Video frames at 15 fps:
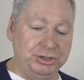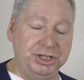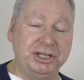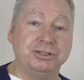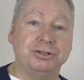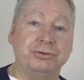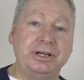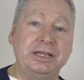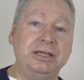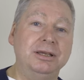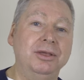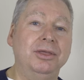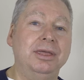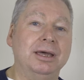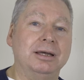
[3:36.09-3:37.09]
jittery
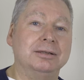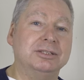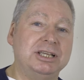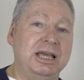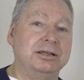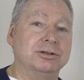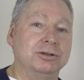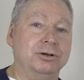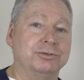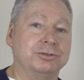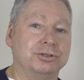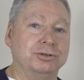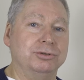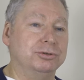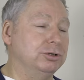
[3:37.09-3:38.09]
and tend not
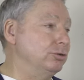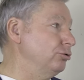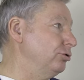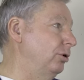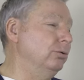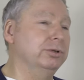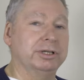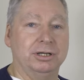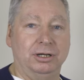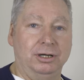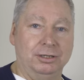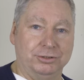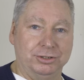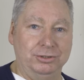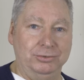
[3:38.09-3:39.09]
to control the
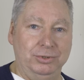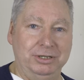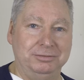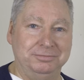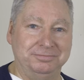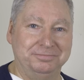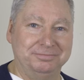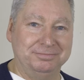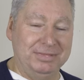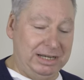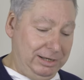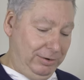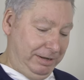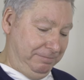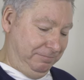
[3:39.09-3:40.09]
car too well.
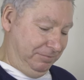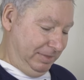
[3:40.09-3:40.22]
Anyway,